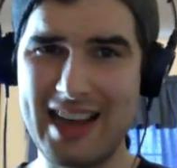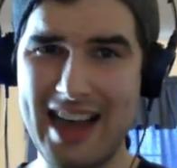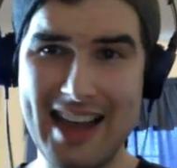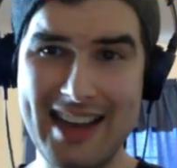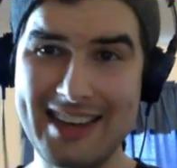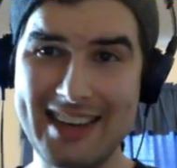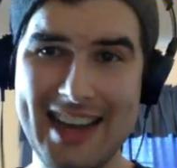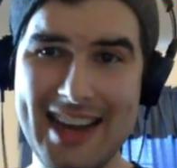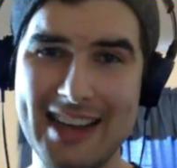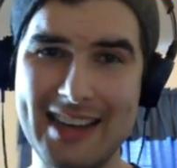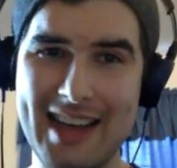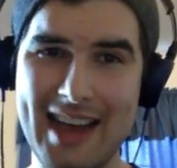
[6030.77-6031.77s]
I didn't get
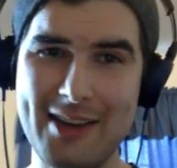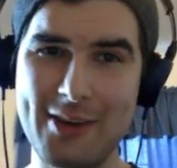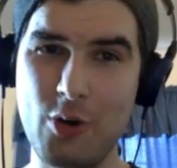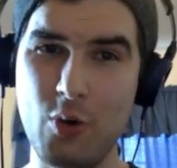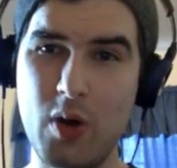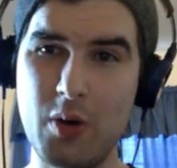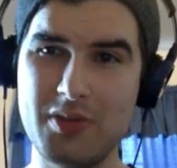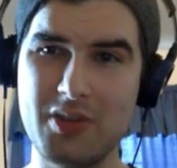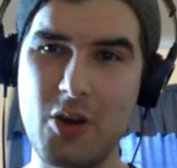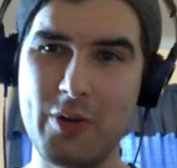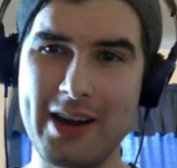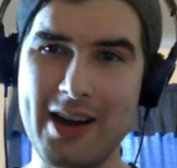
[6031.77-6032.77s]
it. I didn't know what was
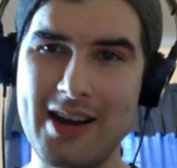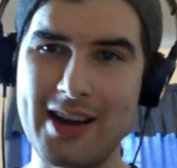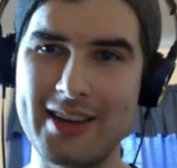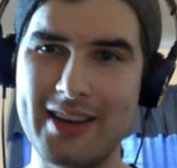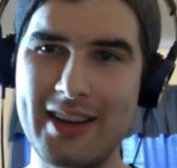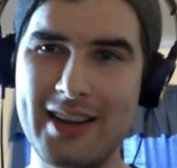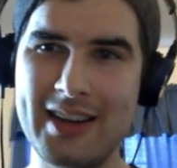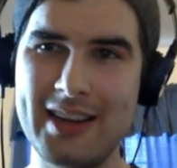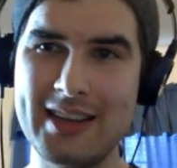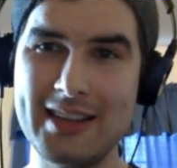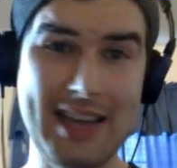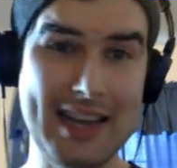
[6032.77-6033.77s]
going on.
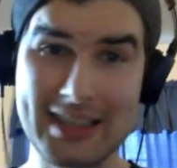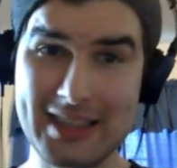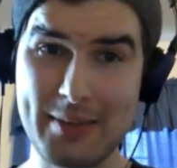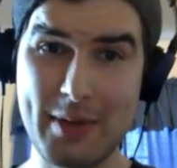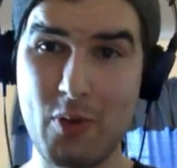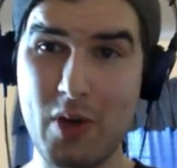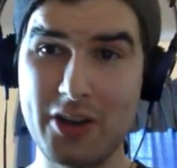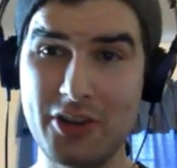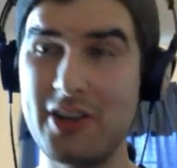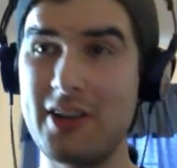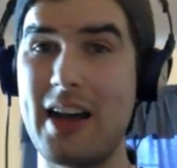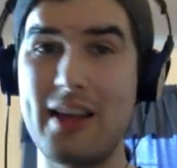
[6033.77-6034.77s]
Second time I watched
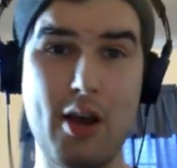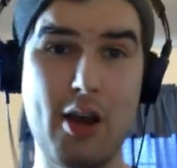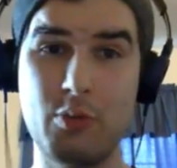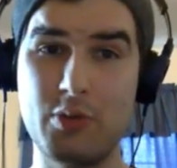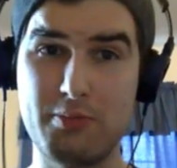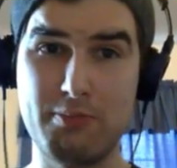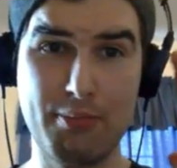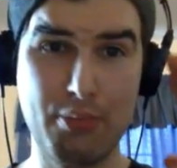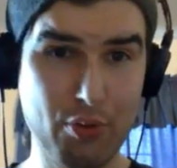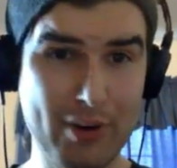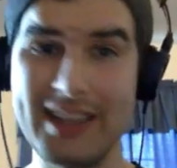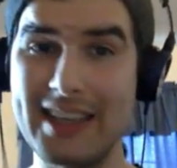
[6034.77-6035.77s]
it, I thought it was
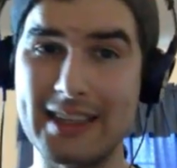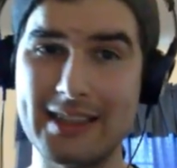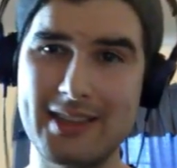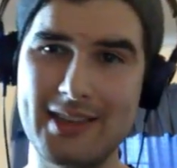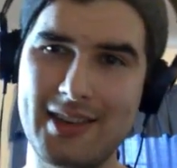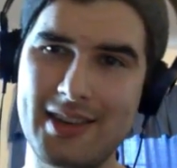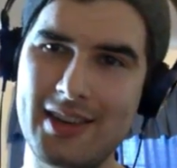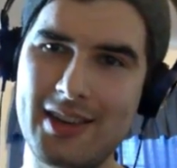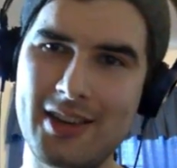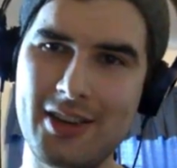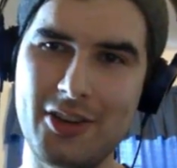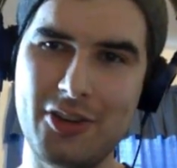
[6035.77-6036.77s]
brilliant.
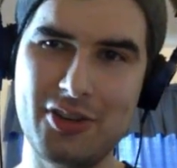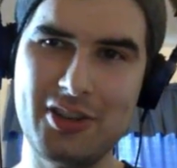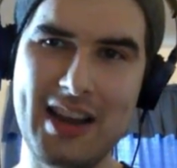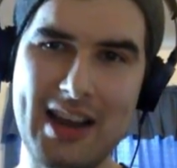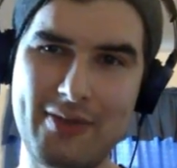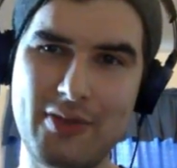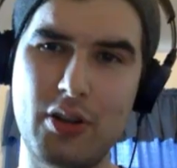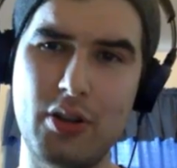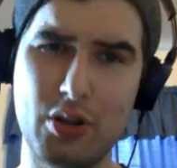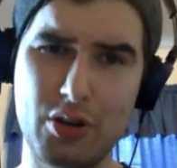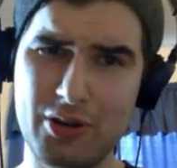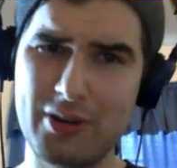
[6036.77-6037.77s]
You just kind of have to
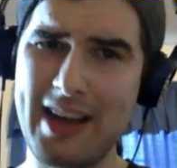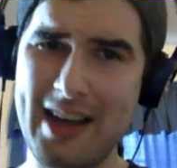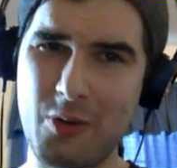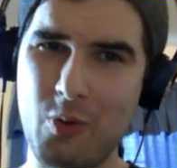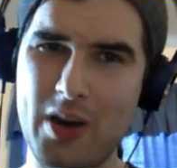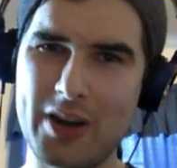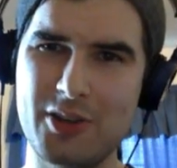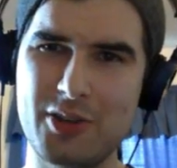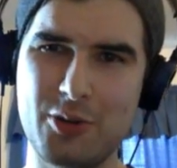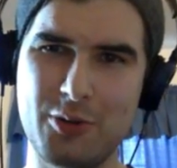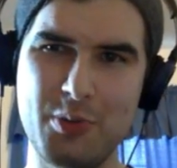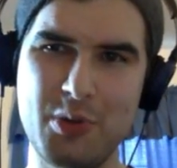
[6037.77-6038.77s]
learn how to watch
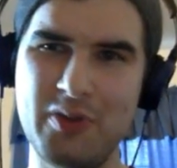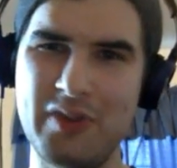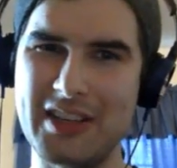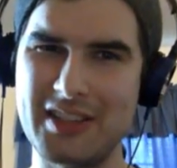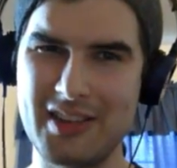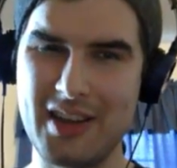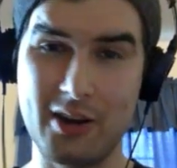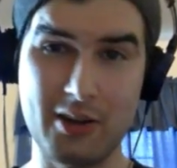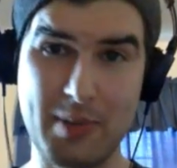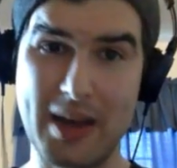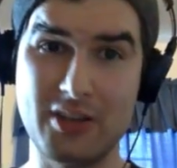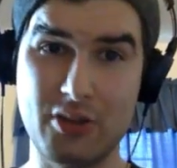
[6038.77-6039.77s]
certain movies
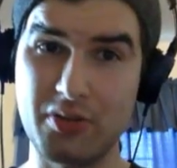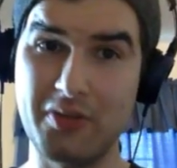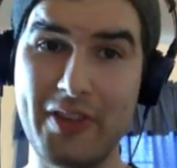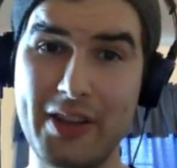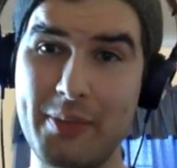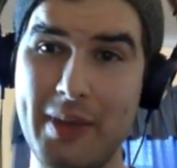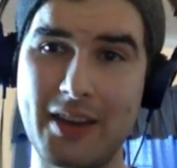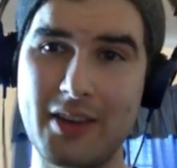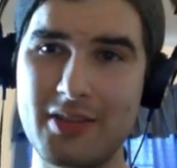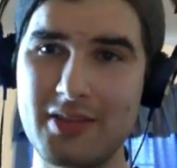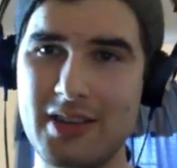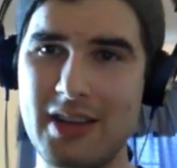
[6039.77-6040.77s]
by certain
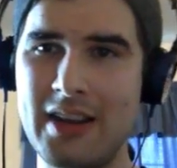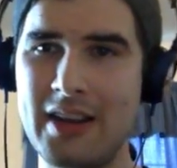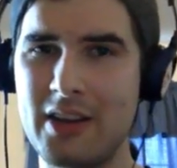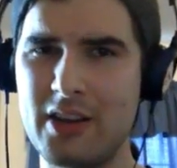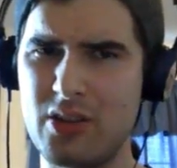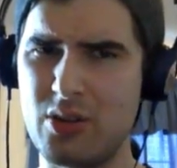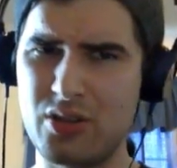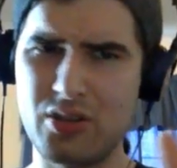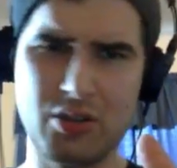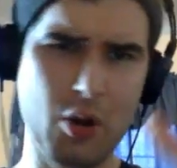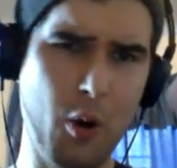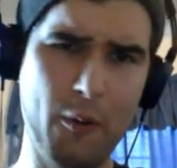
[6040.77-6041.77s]
filmmakers because they're
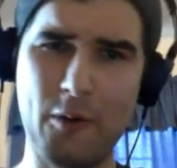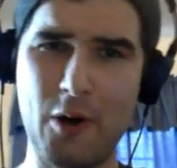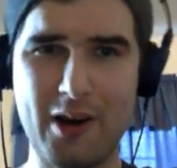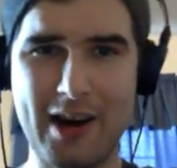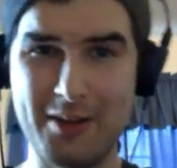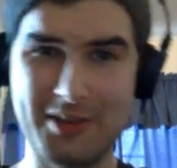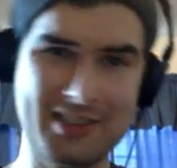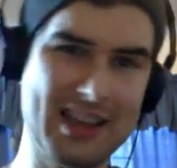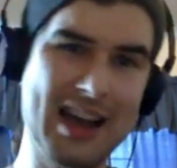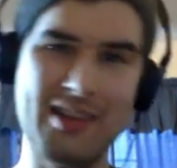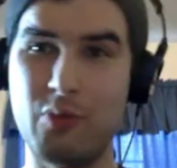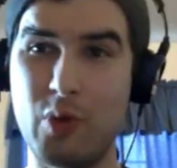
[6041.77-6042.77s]
so far
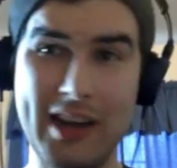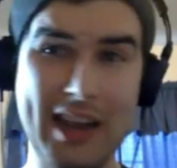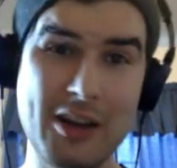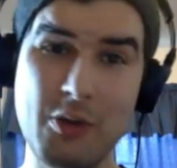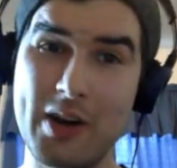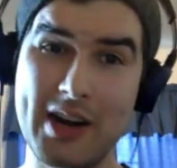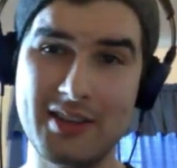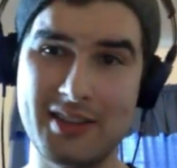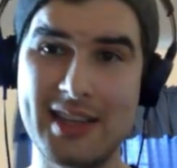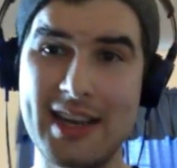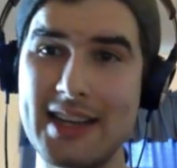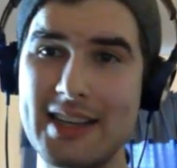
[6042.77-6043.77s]
outside of what anyone else
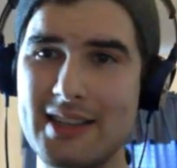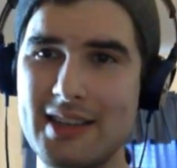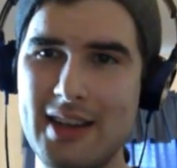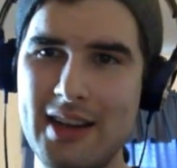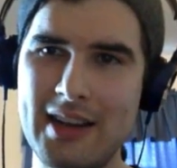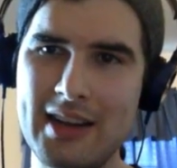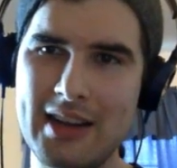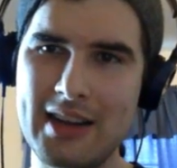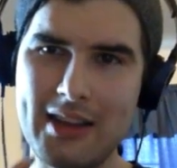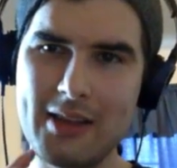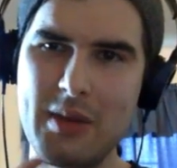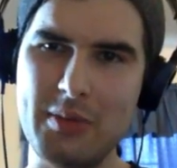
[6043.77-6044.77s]
does.
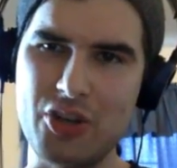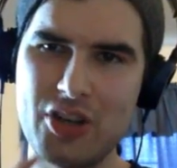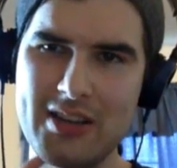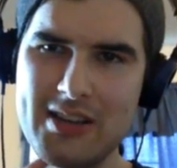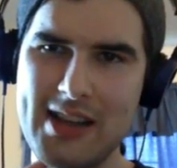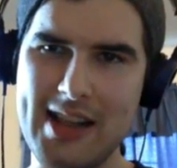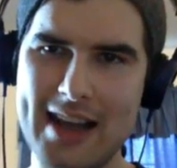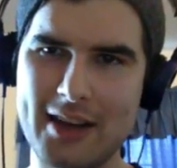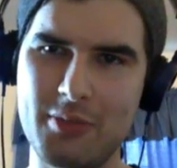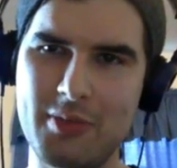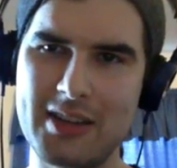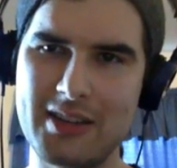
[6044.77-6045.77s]
I think maybe Chantal
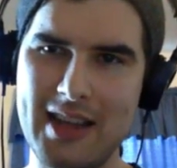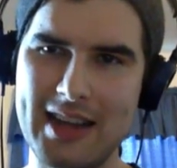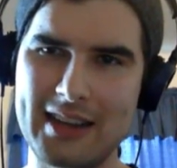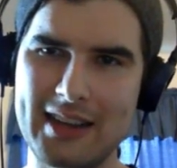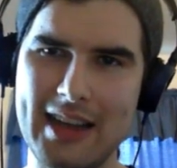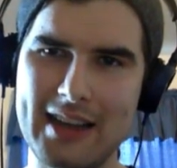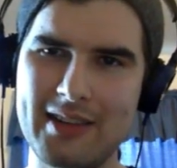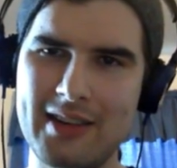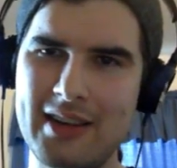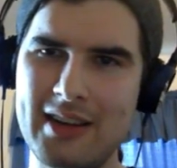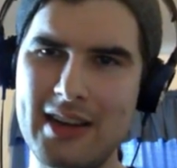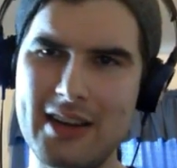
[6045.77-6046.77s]
Akerman is like that.
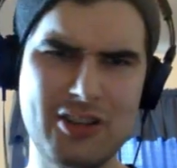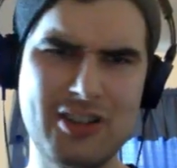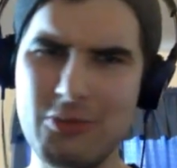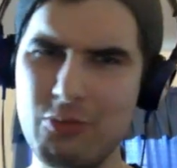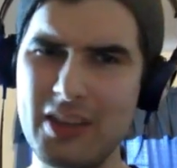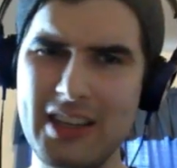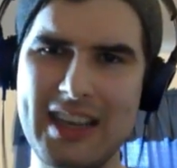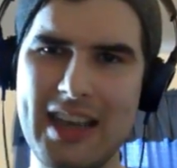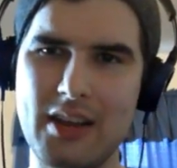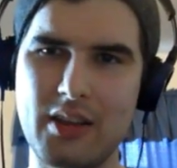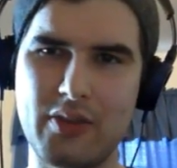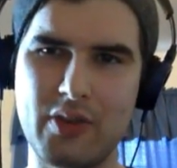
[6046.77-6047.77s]
I just didn't really
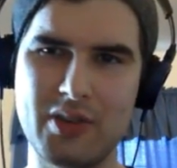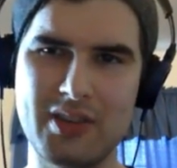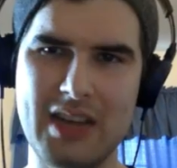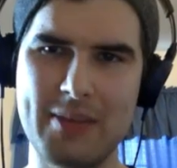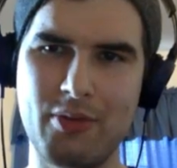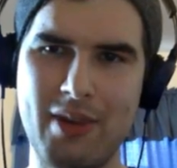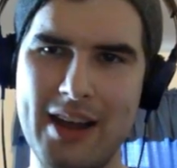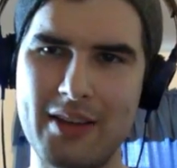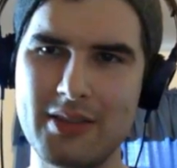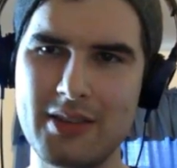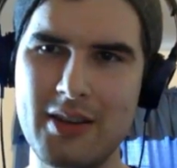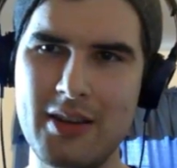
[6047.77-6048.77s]
get it the first time
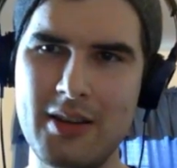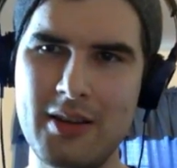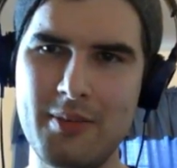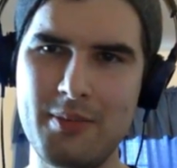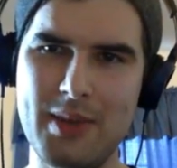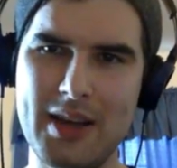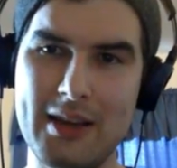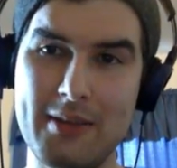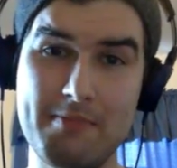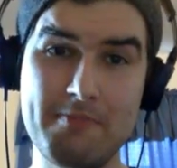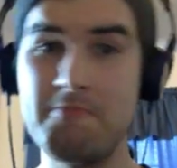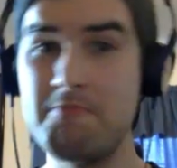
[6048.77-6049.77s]
around. But
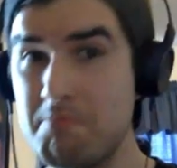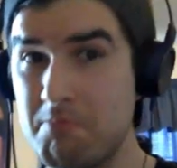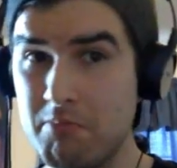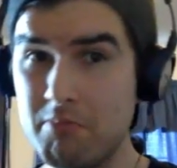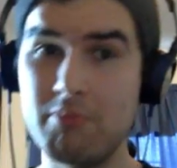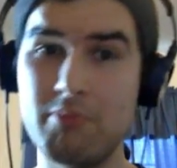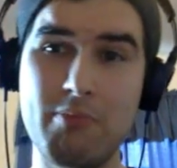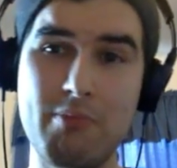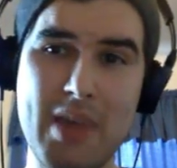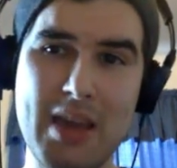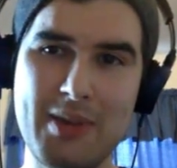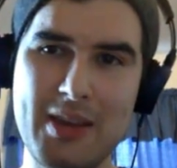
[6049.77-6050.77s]

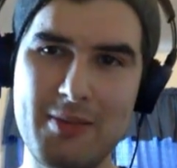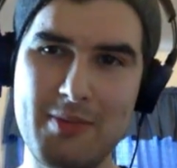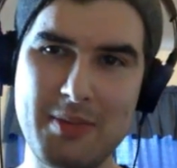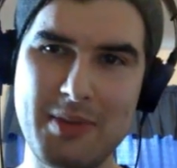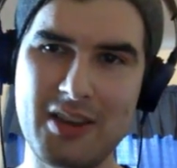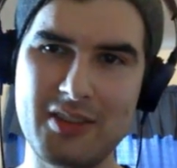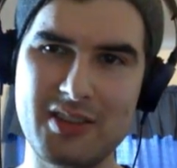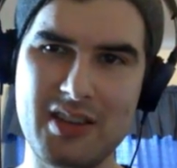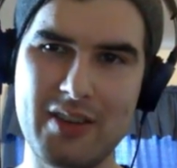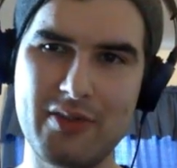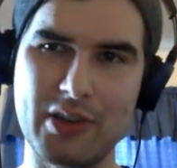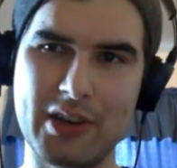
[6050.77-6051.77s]
maybe I'll
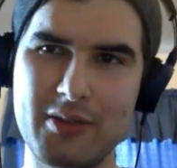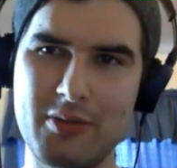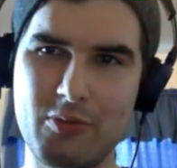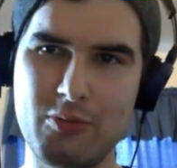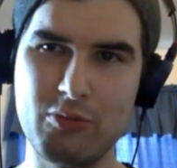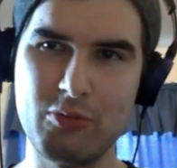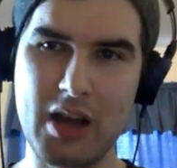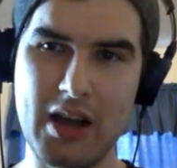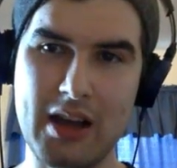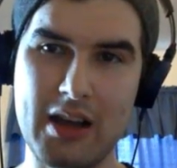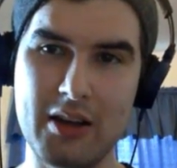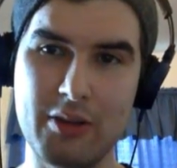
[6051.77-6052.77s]
discover it
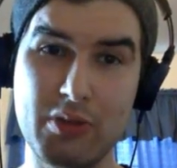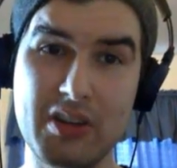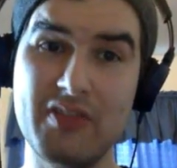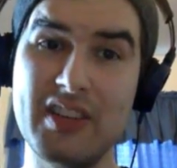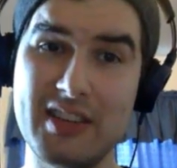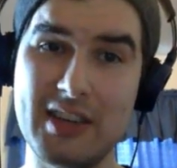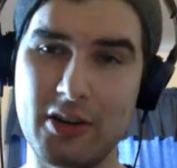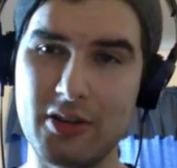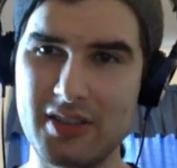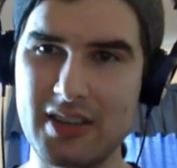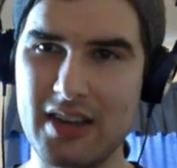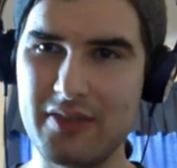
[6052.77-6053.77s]
revisiting her
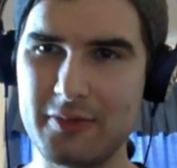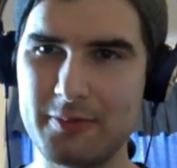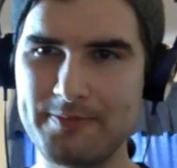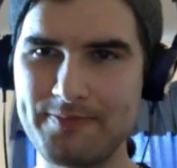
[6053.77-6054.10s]
stuff.